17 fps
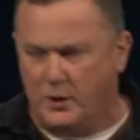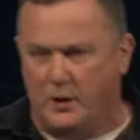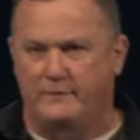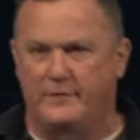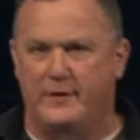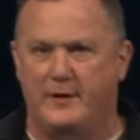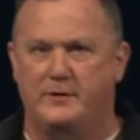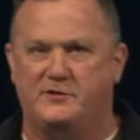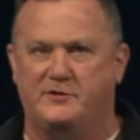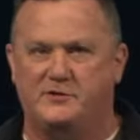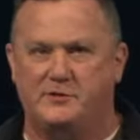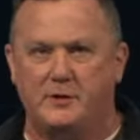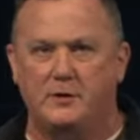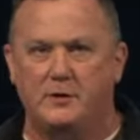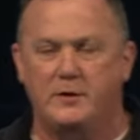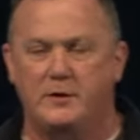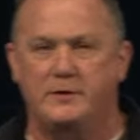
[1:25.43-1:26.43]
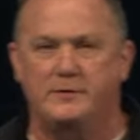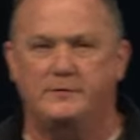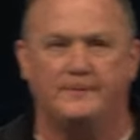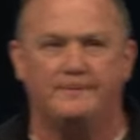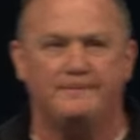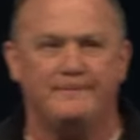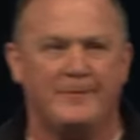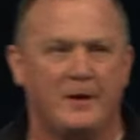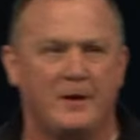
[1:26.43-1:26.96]
of a series.
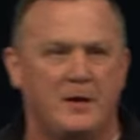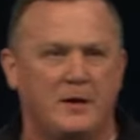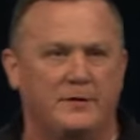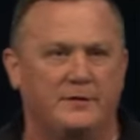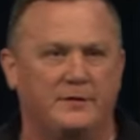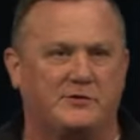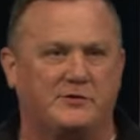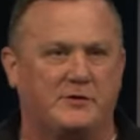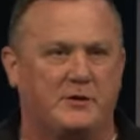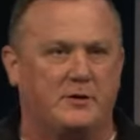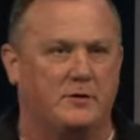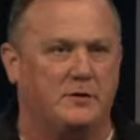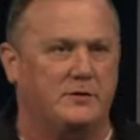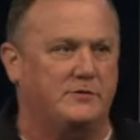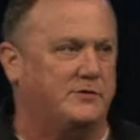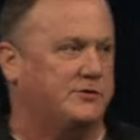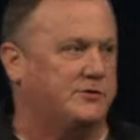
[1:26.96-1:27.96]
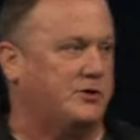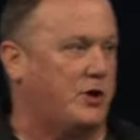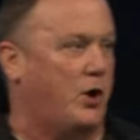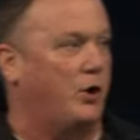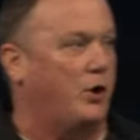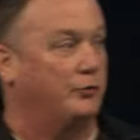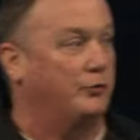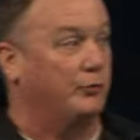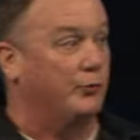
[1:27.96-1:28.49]
This series is
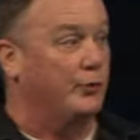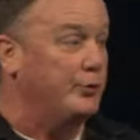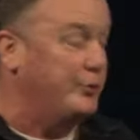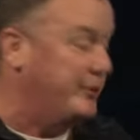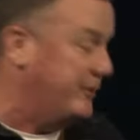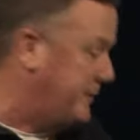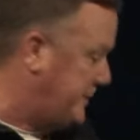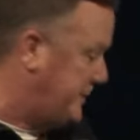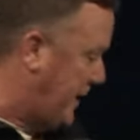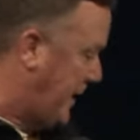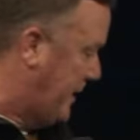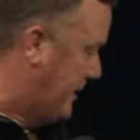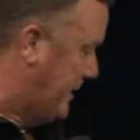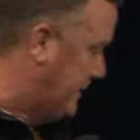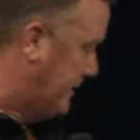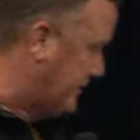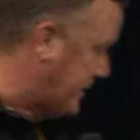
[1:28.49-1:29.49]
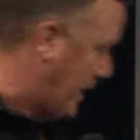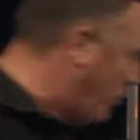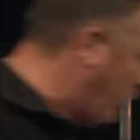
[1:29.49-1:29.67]
called Rooted, and I